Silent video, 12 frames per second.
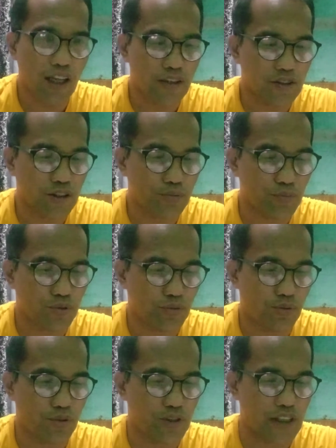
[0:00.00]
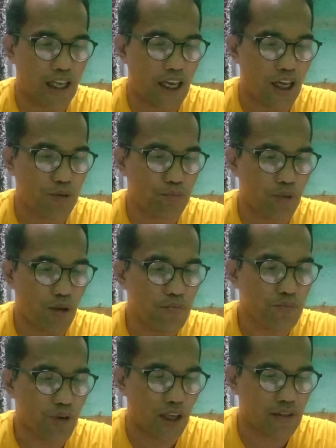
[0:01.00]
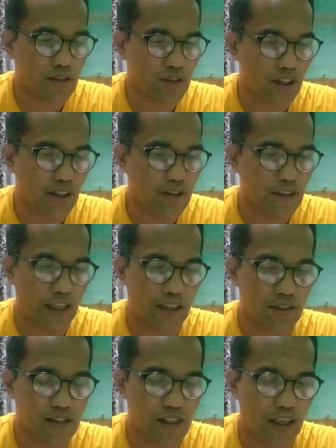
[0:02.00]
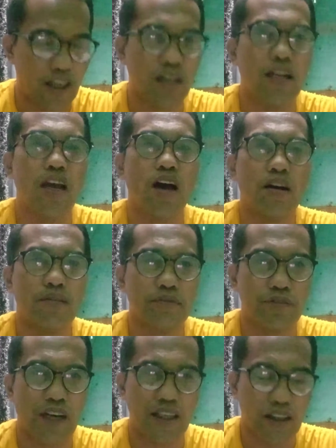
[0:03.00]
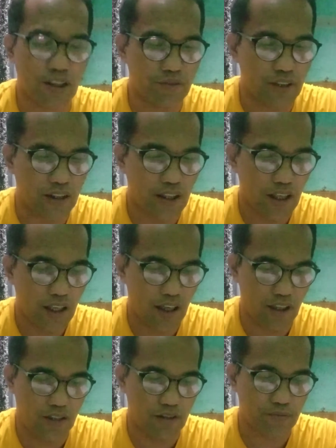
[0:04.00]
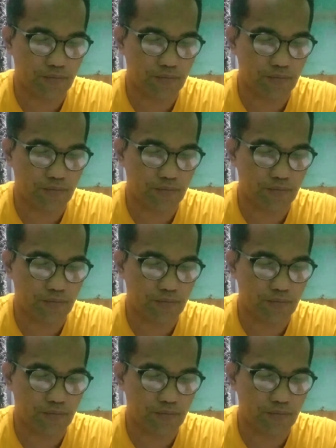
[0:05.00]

healthy mucus and membranes, knees and skin, vitamin A,